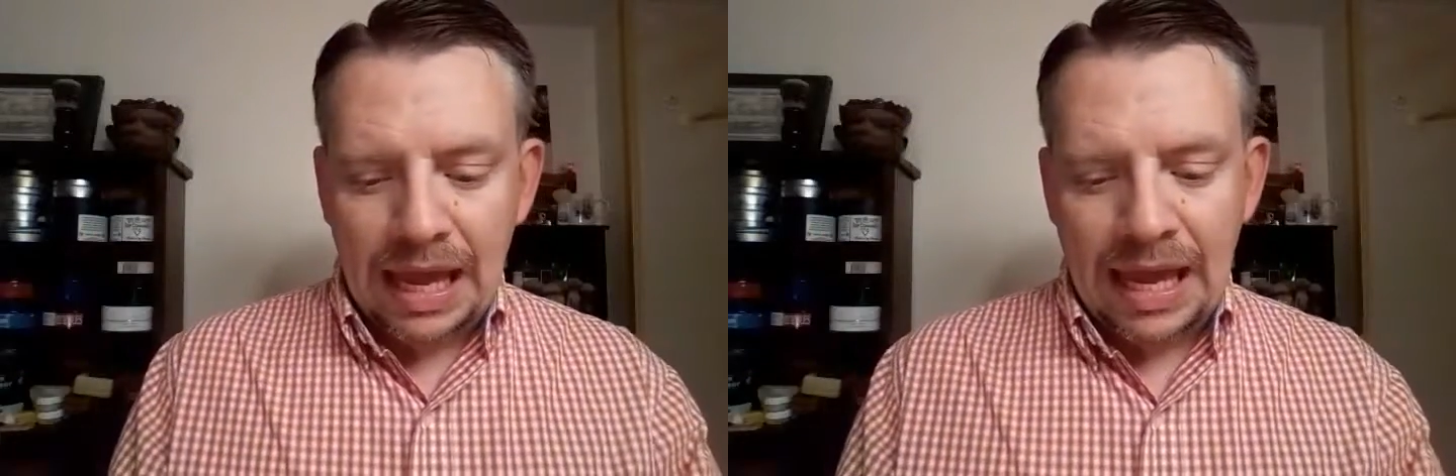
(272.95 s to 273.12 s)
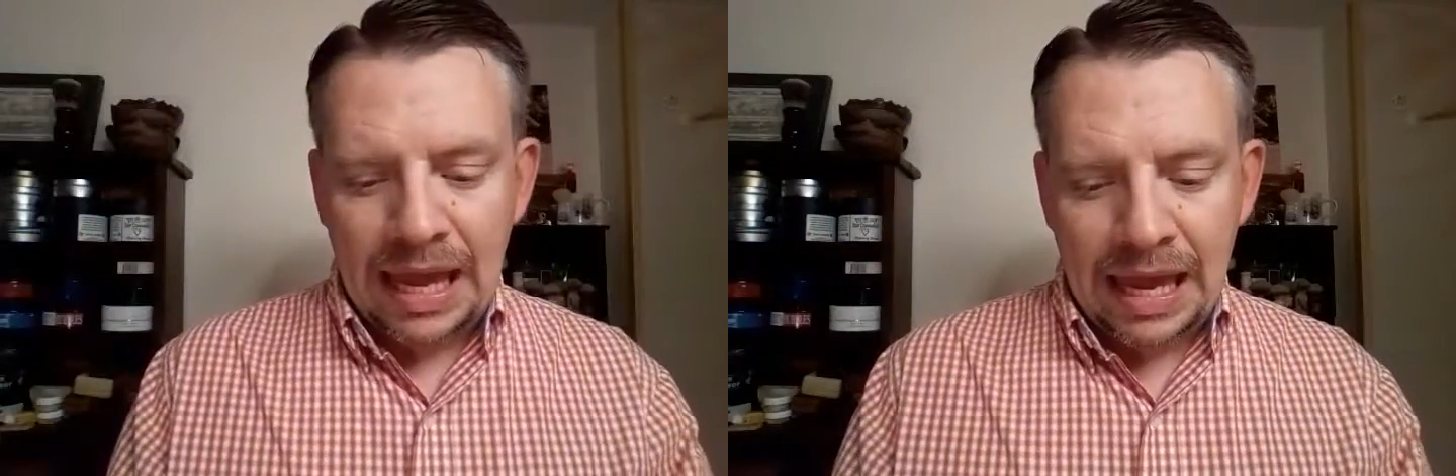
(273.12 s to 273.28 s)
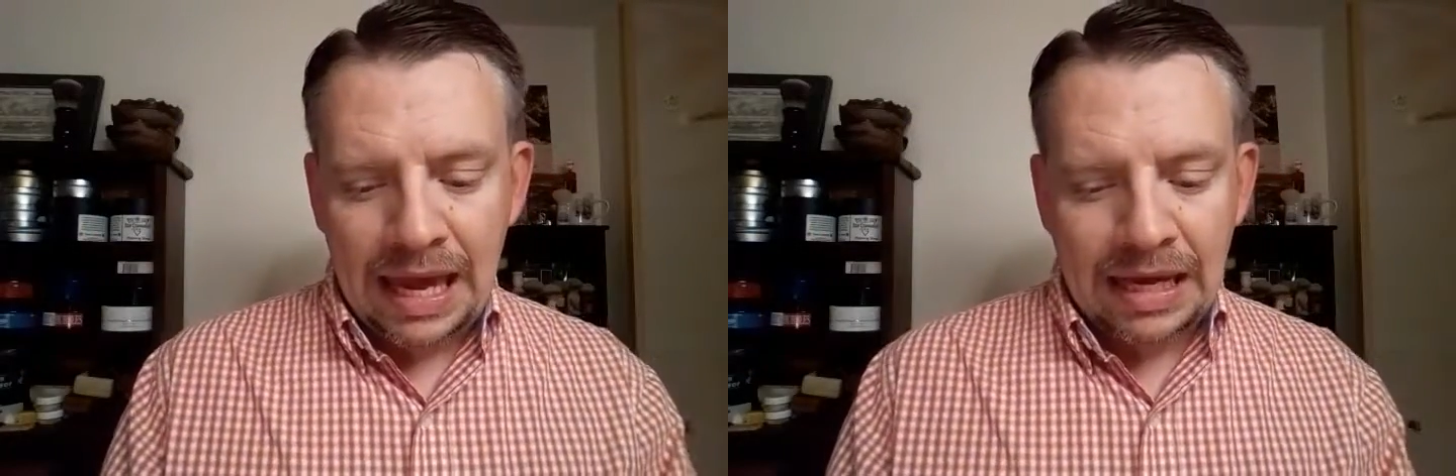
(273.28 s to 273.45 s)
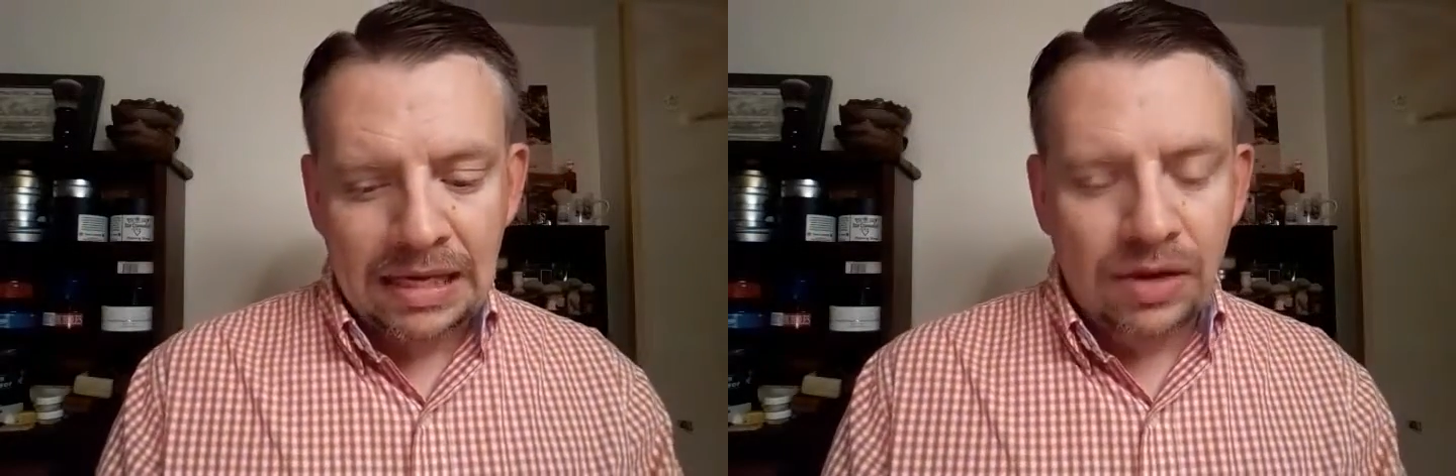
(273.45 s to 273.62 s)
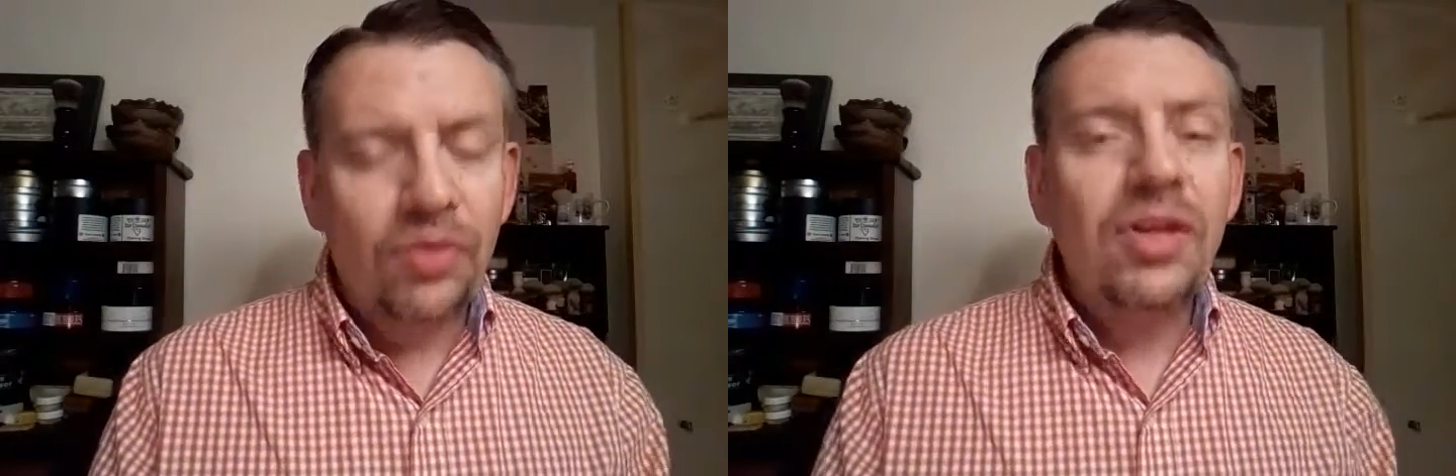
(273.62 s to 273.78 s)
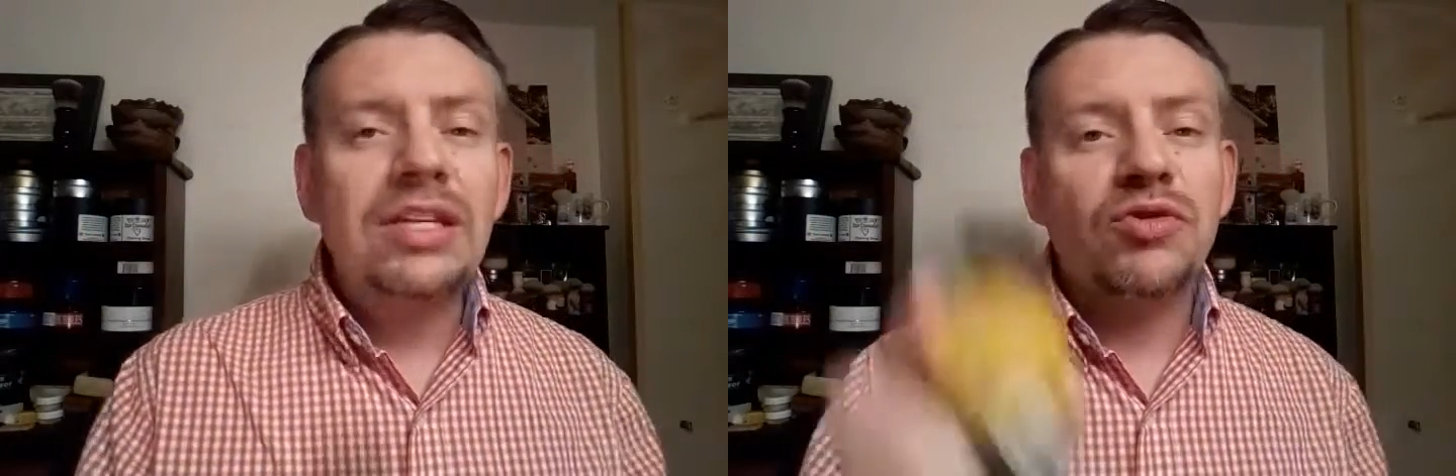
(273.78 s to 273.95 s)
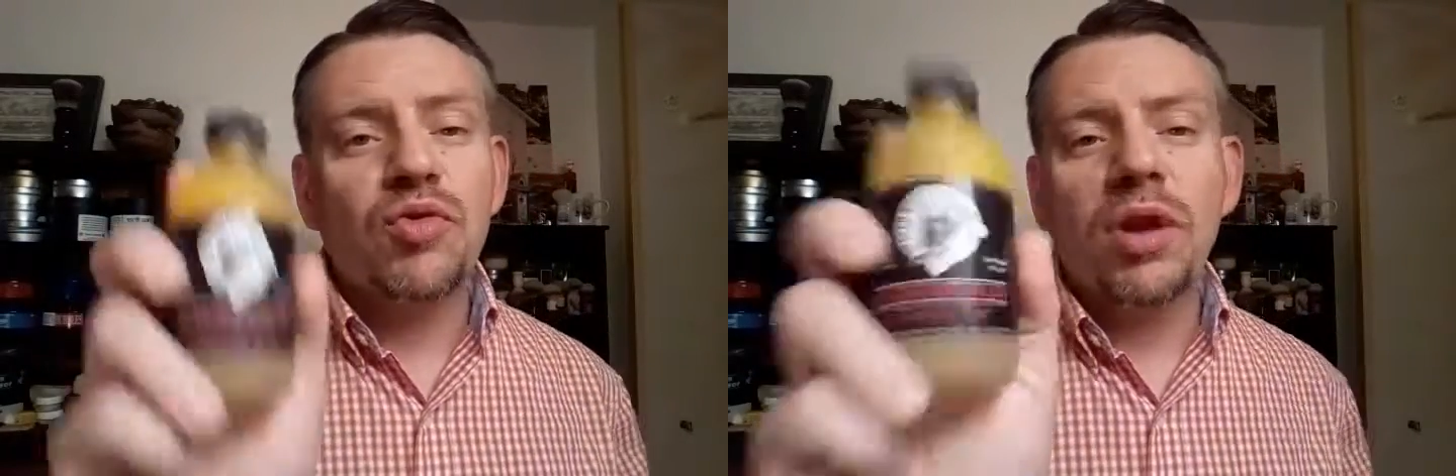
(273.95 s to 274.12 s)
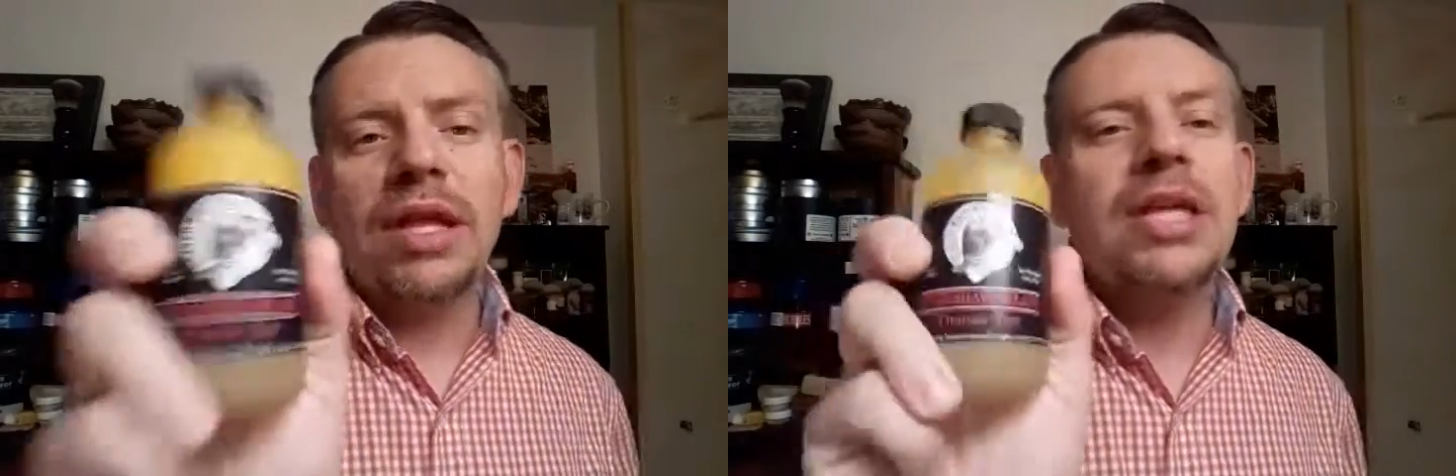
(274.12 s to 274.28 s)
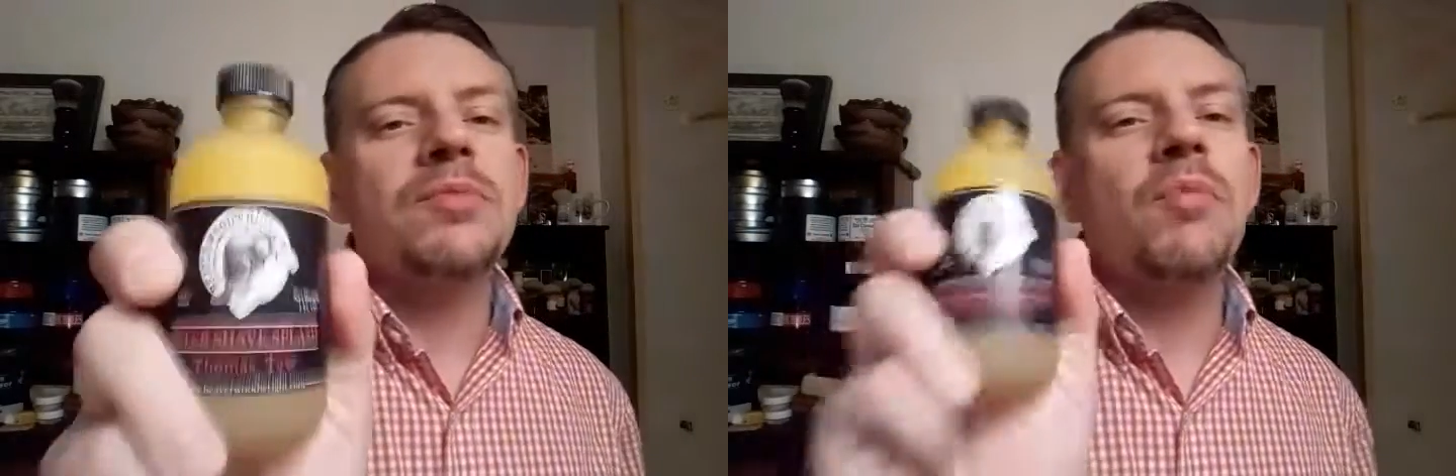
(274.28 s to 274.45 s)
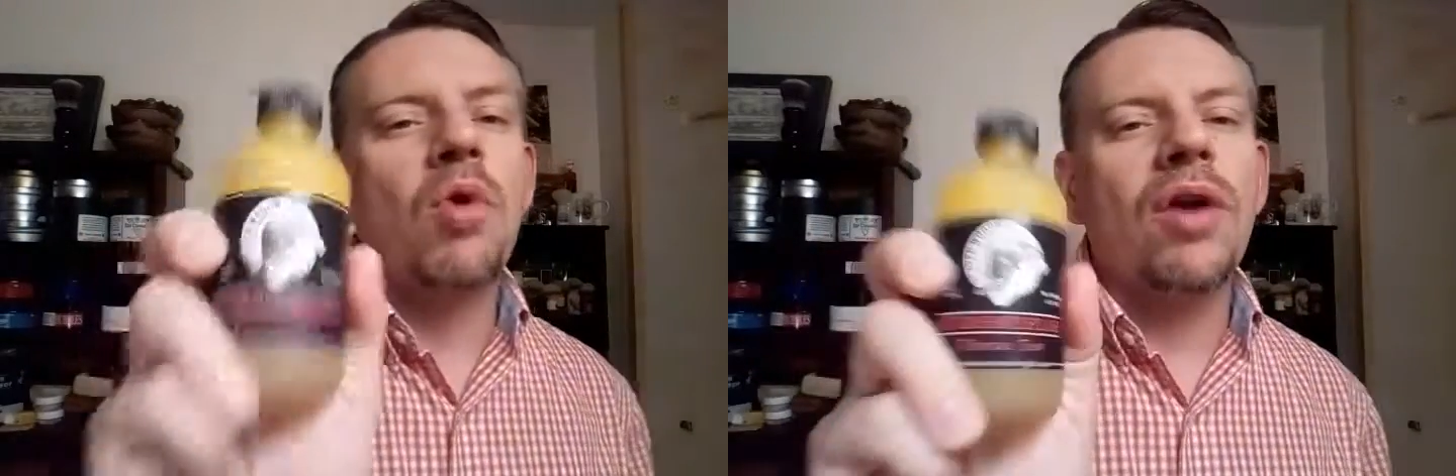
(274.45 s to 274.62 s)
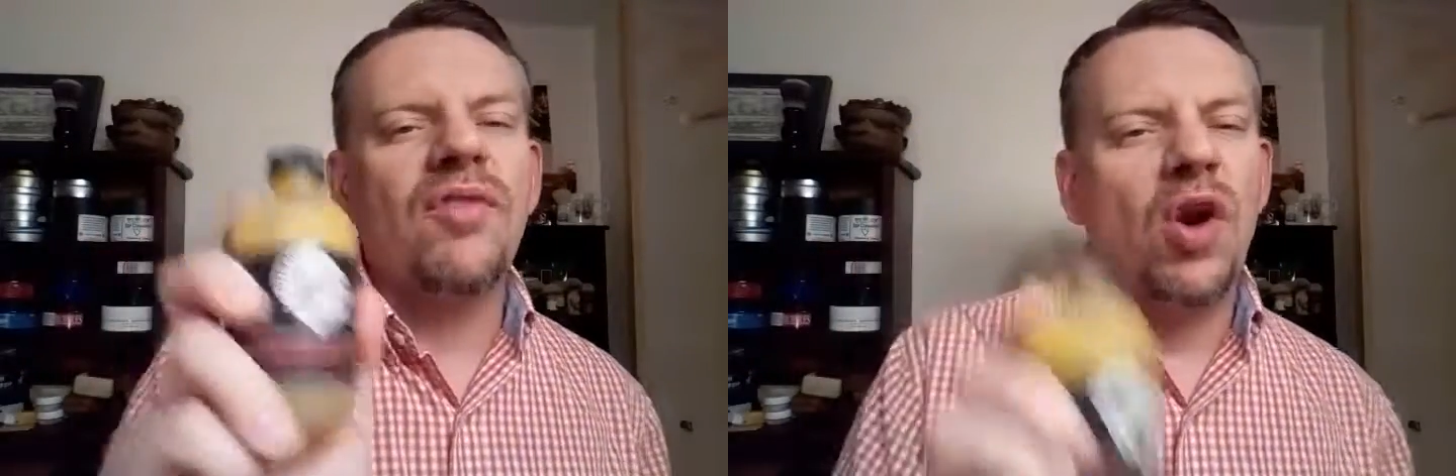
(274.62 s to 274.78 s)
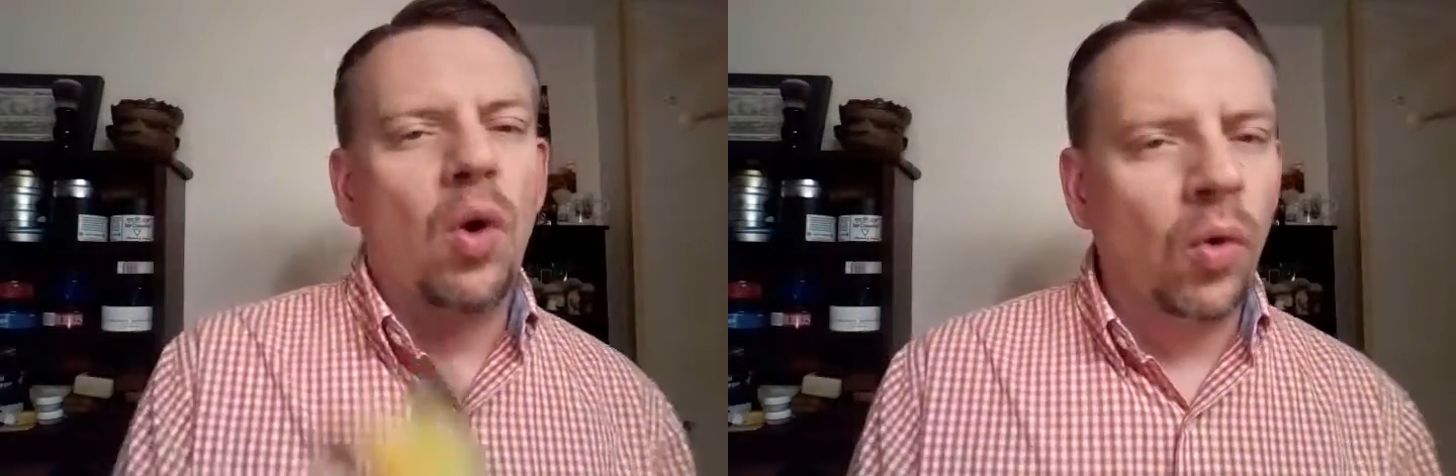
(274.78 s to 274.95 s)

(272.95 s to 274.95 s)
And this really is more of an